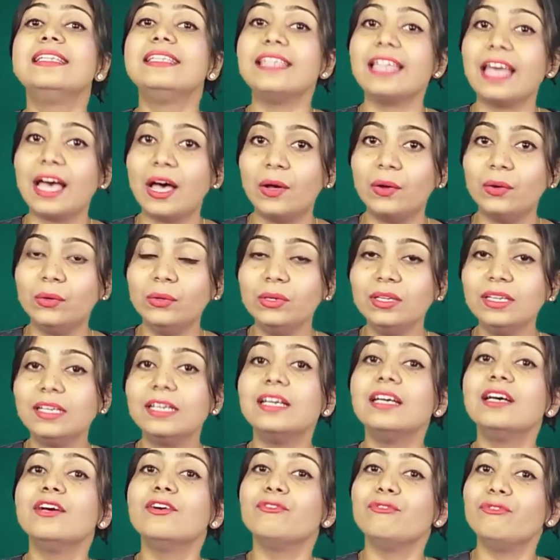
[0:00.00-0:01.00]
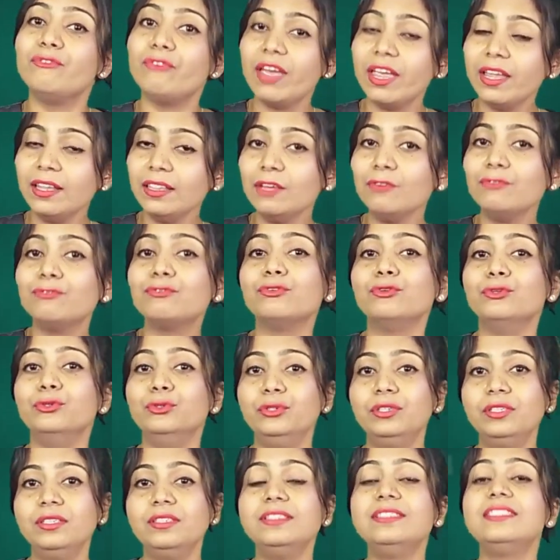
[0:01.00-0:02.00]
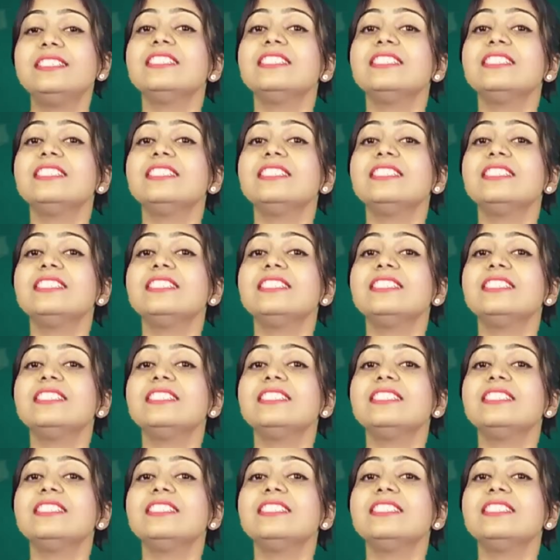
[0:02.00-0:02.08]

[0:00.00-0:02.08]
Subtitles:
Now when the food,